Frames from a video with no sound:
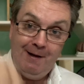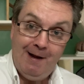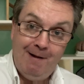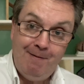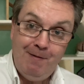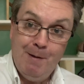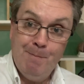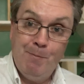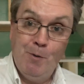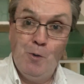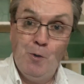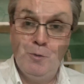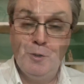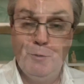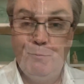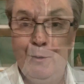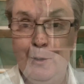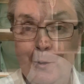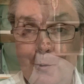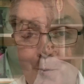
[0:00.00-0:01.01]
in the box
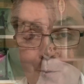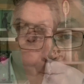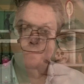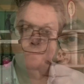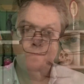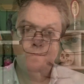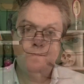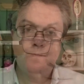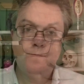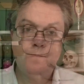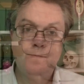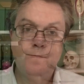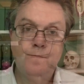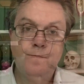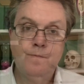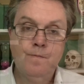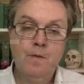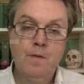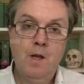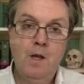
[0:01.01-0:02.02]
below.
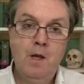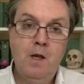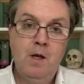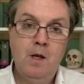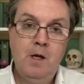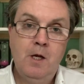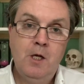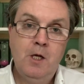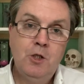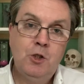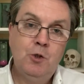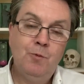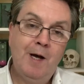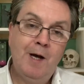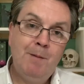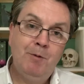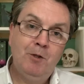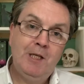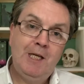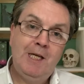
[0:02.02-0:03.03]
So
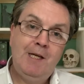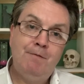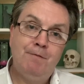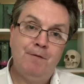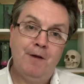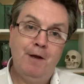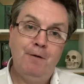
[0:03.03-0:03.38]
I believe